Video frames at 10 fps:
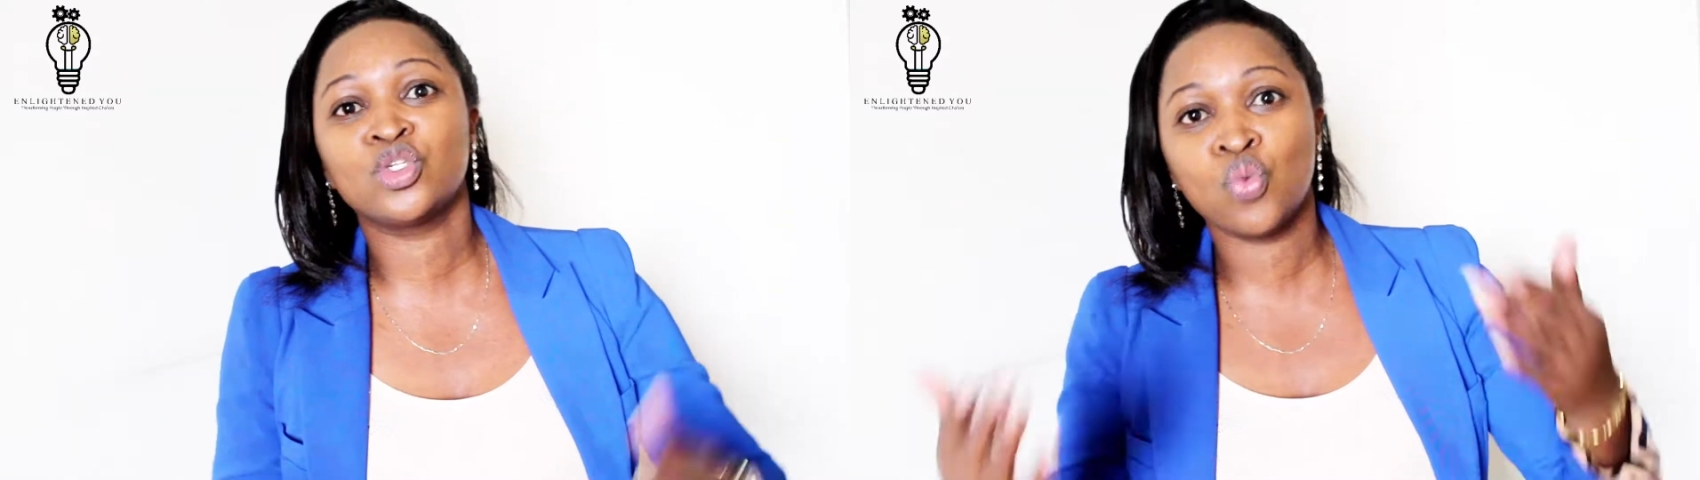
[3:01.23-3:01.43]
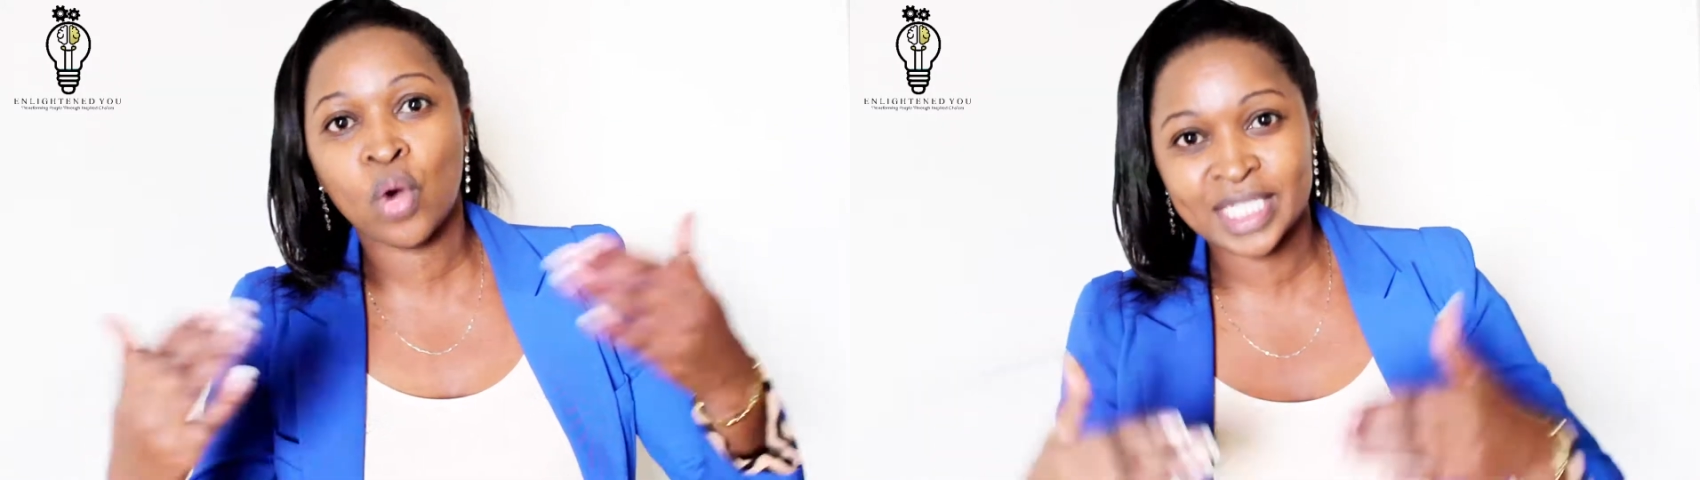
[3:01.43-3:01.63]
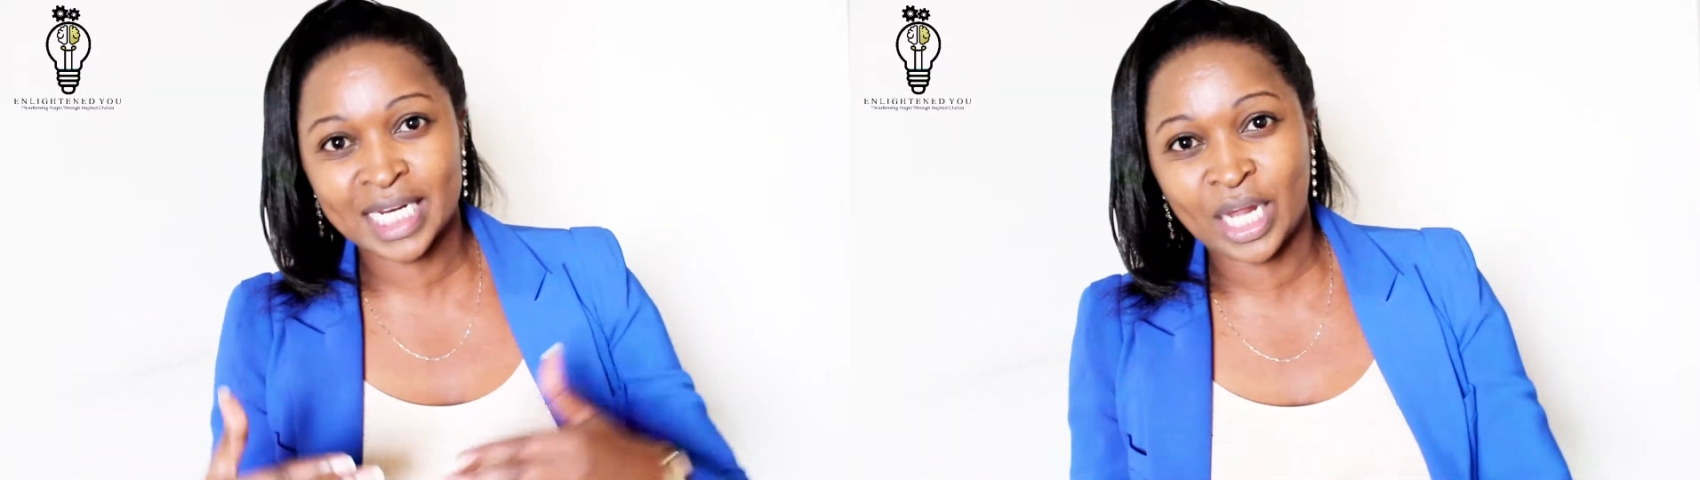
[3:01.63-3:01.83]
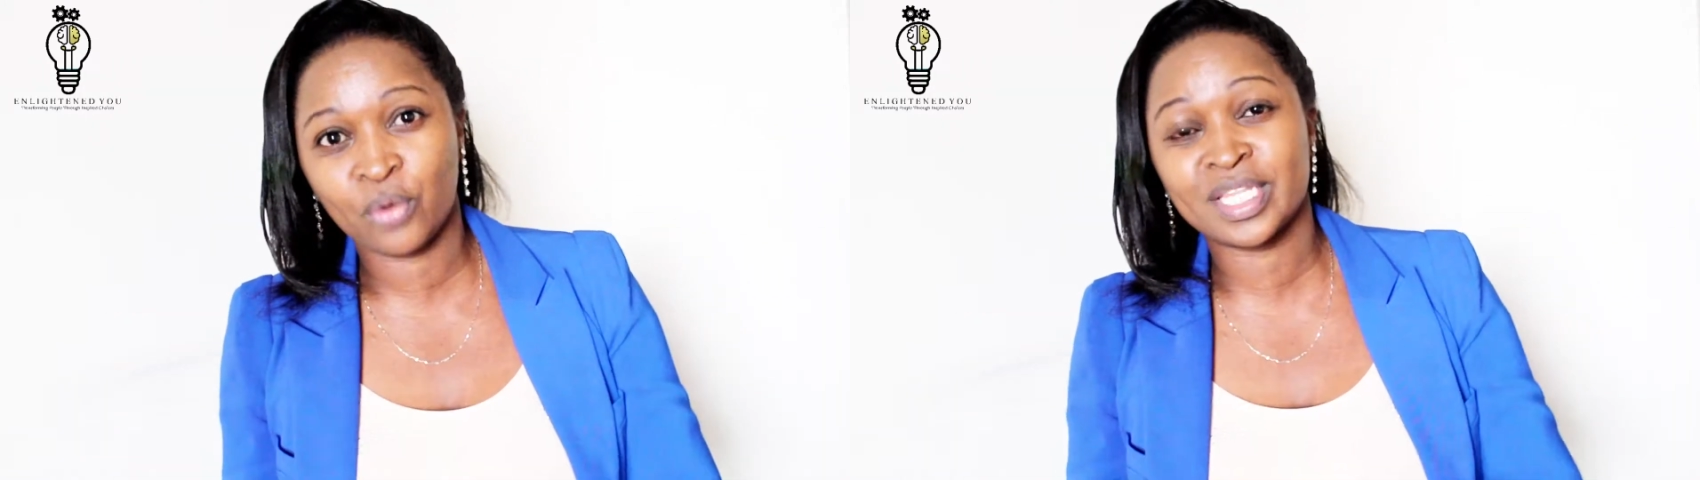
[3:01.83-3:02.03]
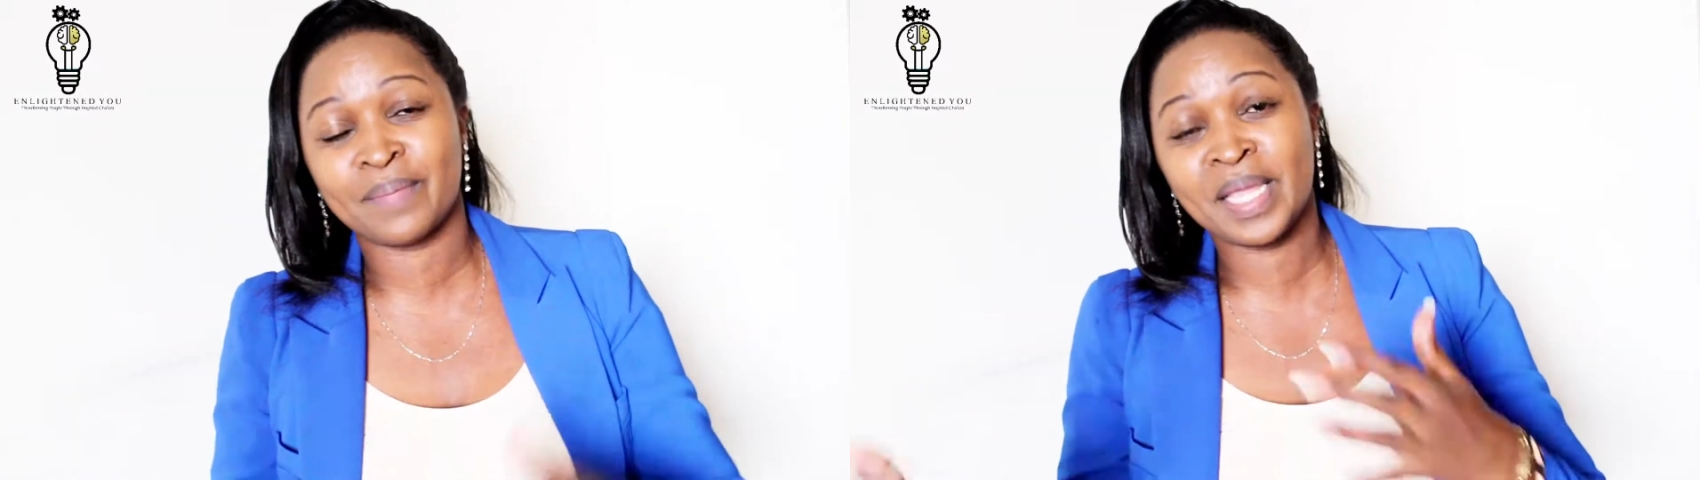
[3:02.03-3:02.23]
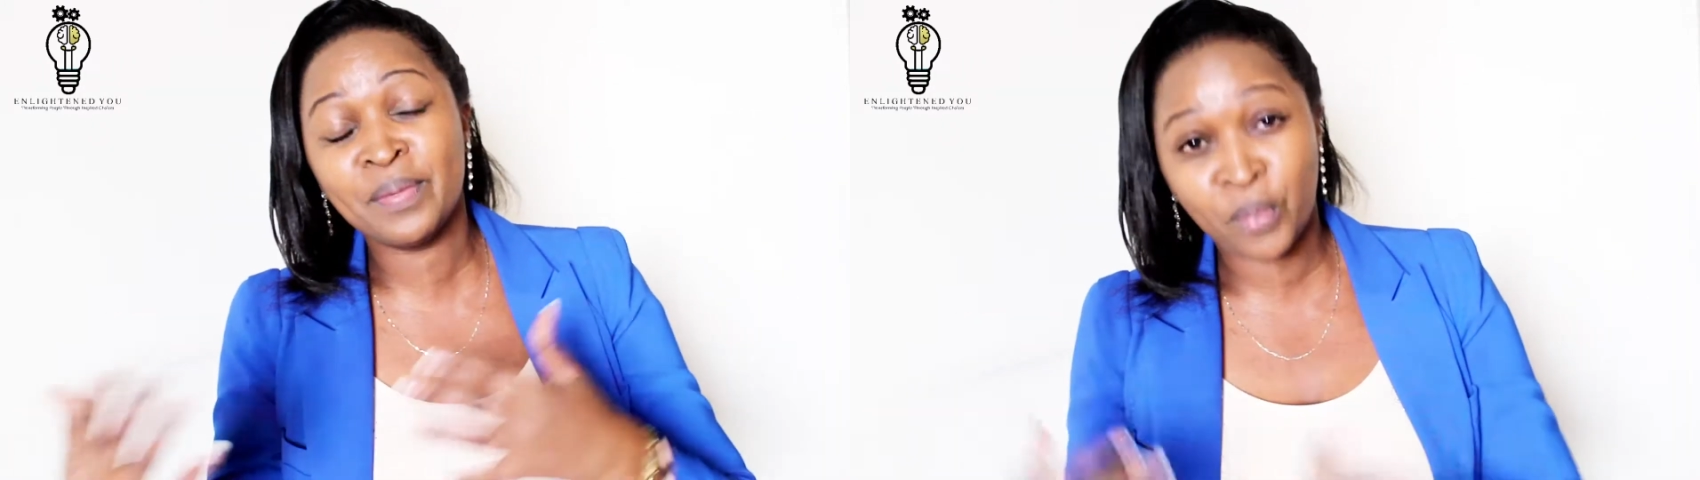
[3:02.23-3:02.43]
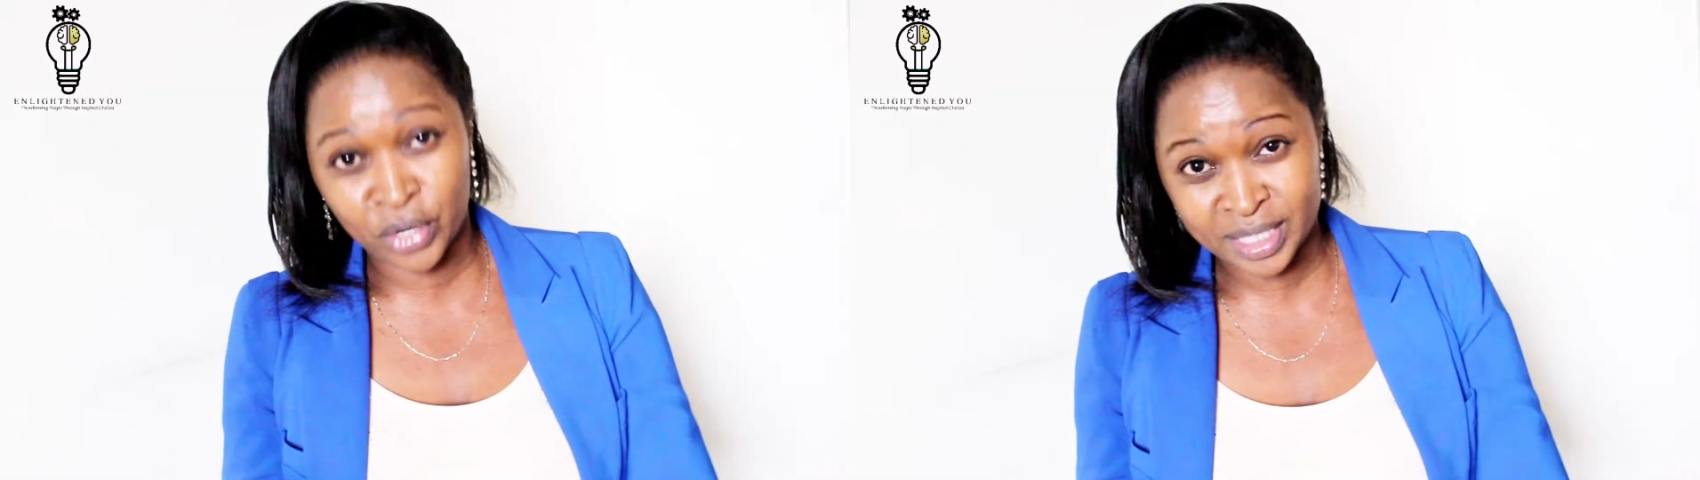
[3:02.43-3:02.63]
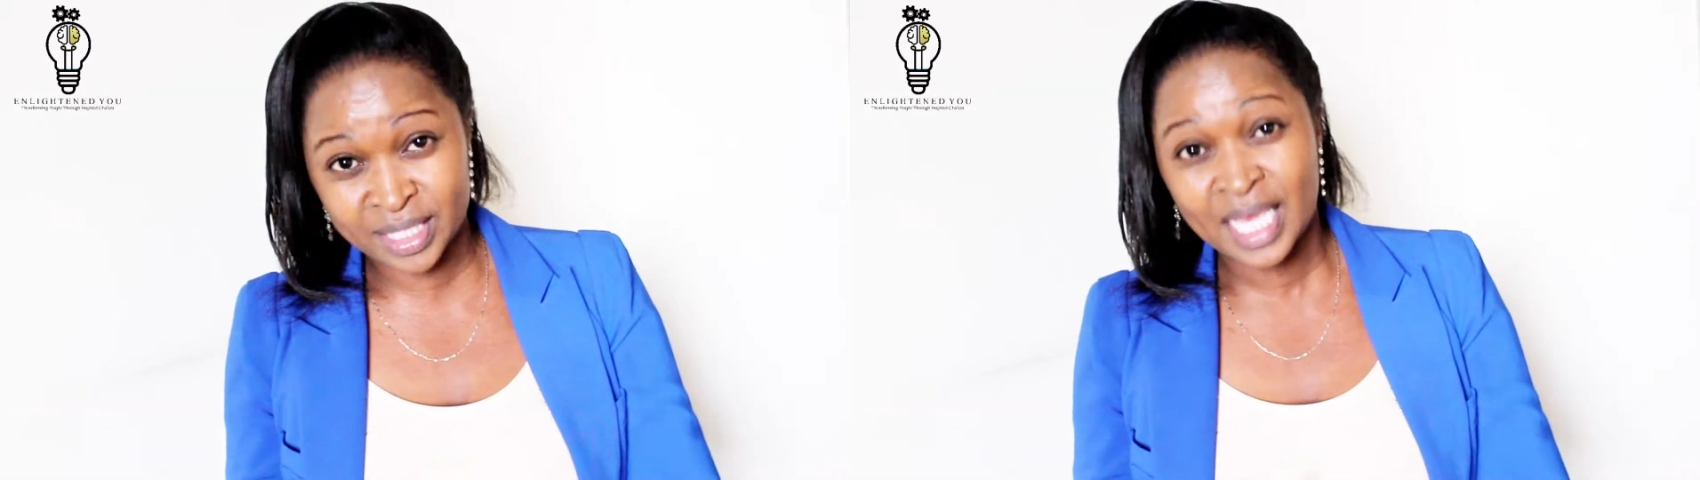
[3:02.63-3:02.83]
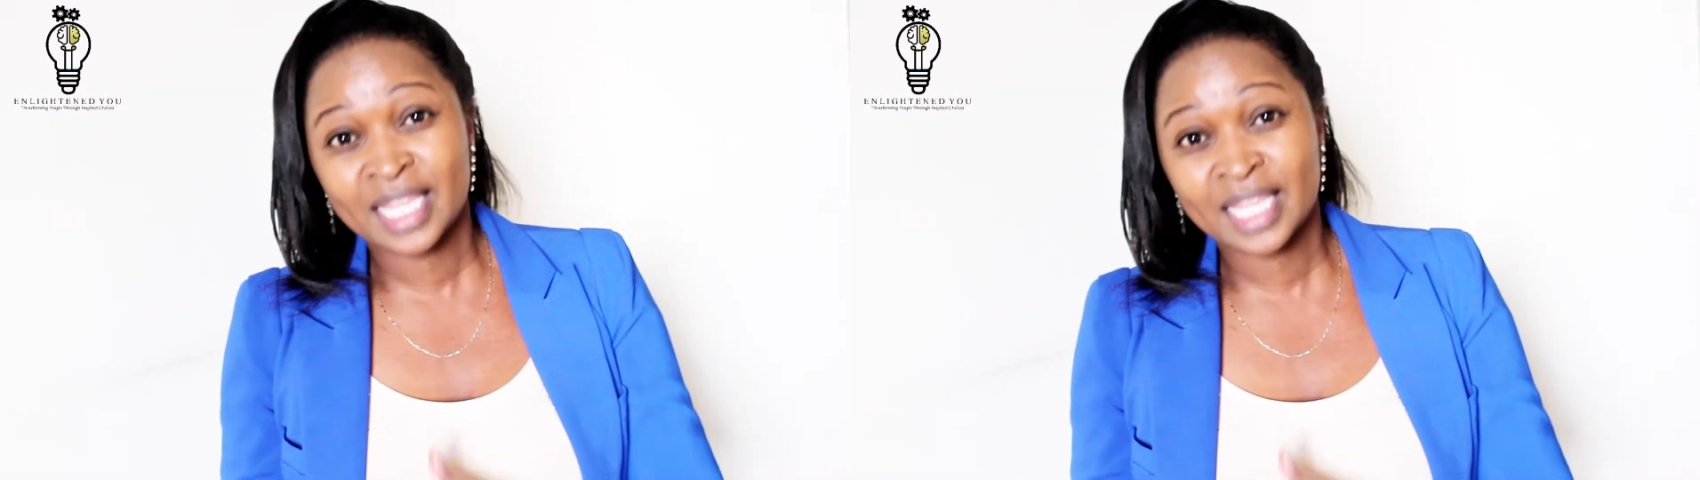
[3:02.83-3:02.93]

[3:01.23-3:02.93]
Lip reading: to water down the main points